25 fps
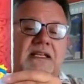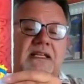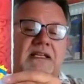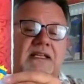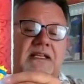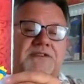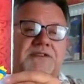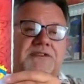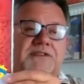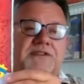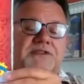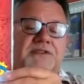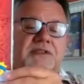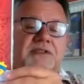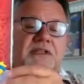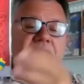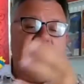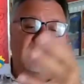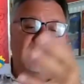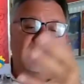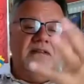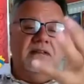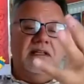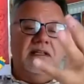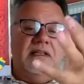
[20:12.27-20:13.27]
and she's
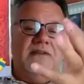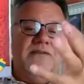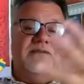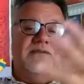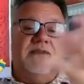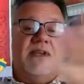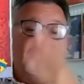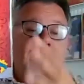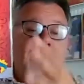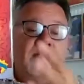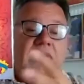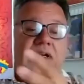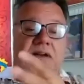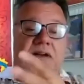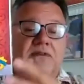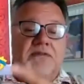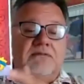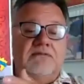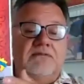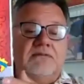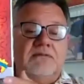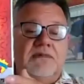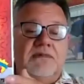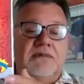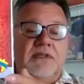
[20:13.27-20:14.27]
trying to like figure out,
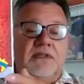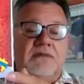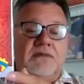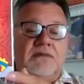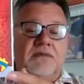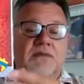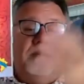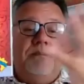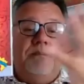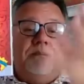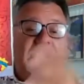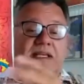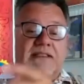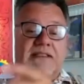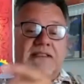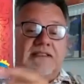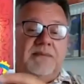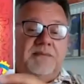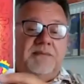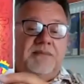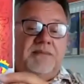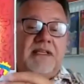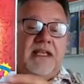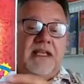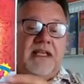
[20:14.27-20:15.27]
what makes
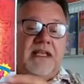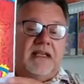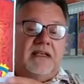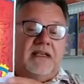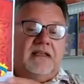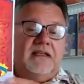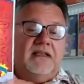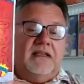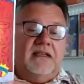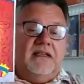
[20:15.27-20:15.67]
him tick.